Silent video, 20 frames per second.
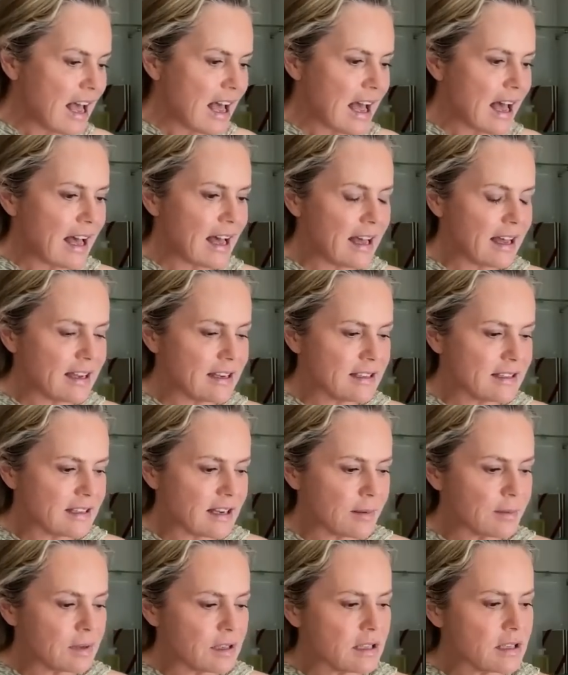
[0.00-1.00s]
And
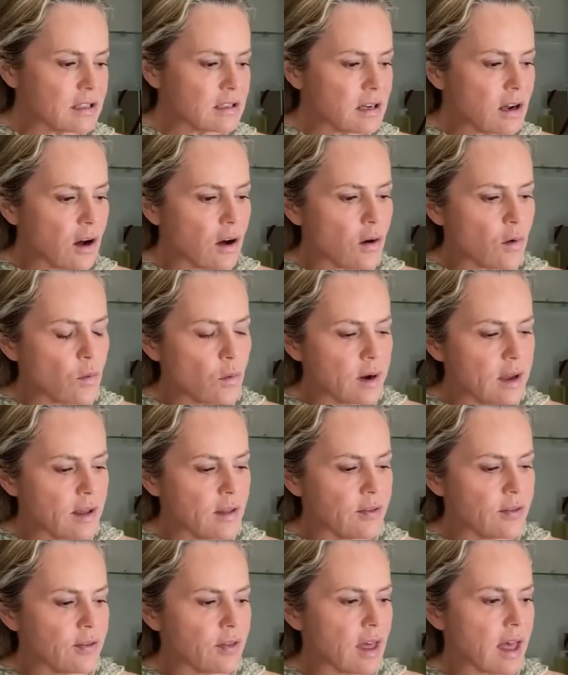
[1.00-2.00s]
I'm going to start
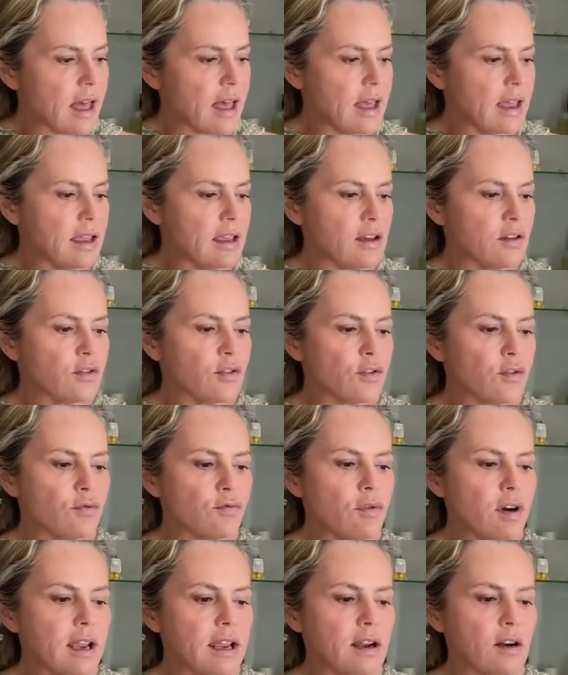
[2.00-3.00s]
with a
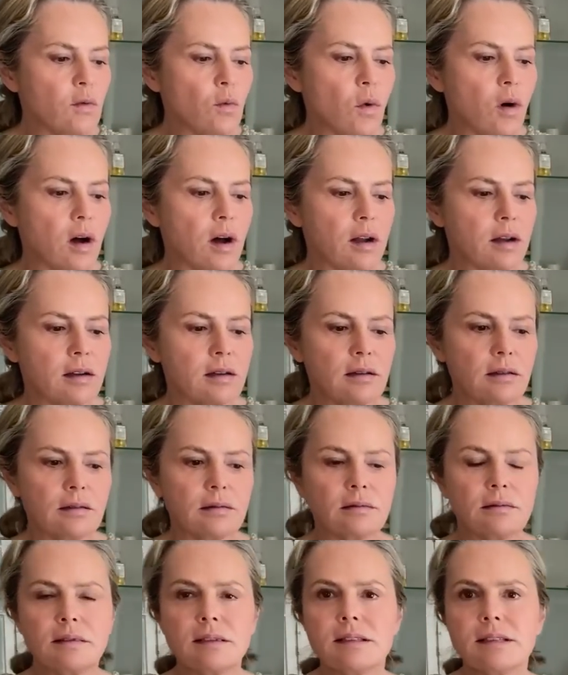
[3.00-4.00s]

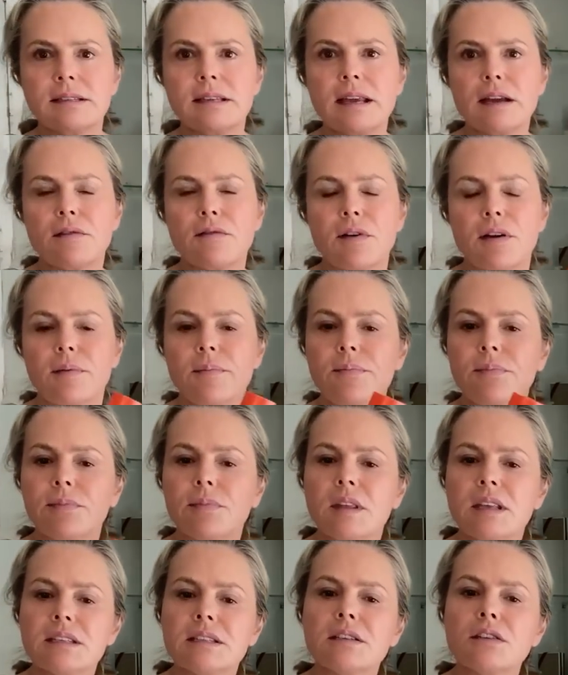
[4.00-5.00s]
3-in-1 serum.
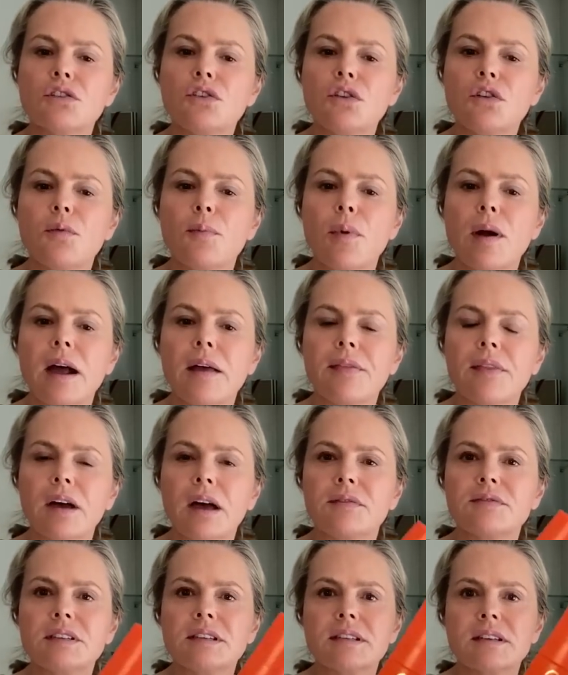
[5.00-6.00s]
This is a new brand that
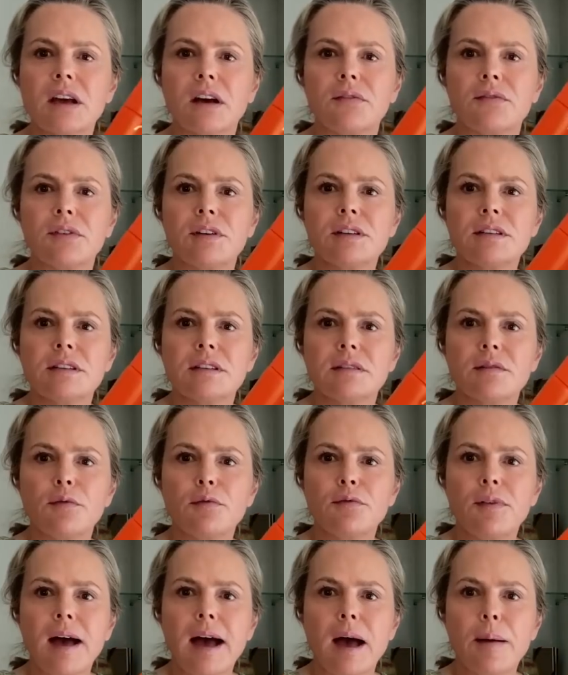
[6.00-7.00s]
I've discovered,
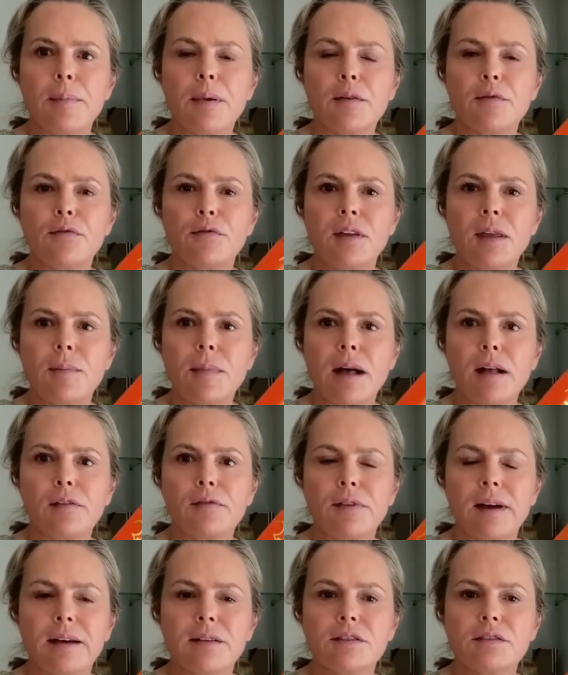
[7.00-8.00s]
fab female
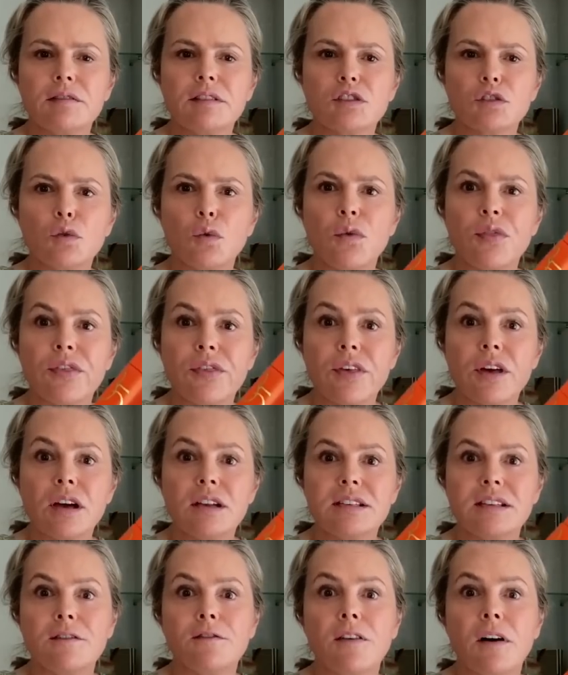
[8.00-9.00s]
founder. It's called
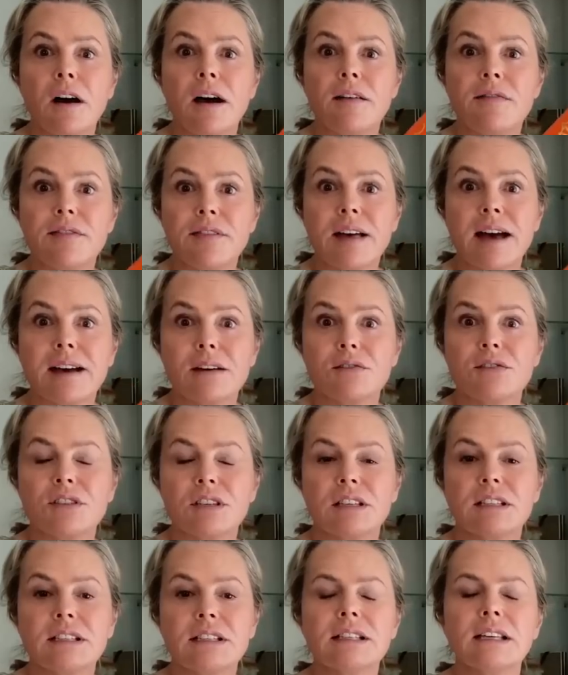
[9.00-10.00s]

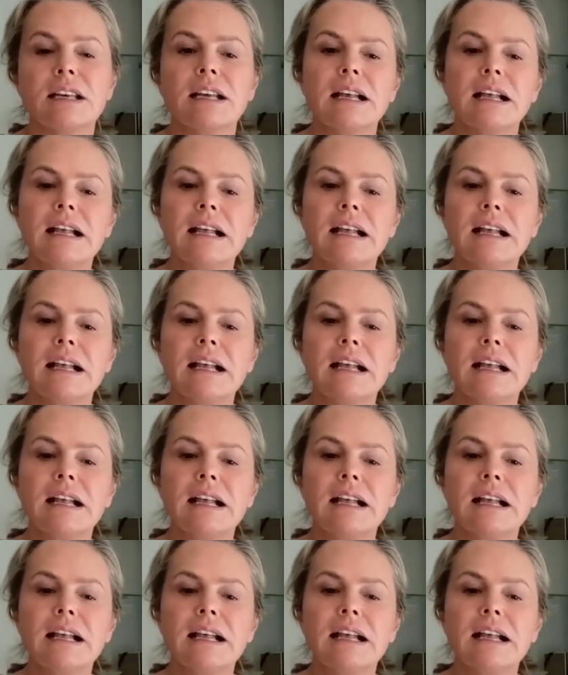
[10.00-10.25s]
35,000.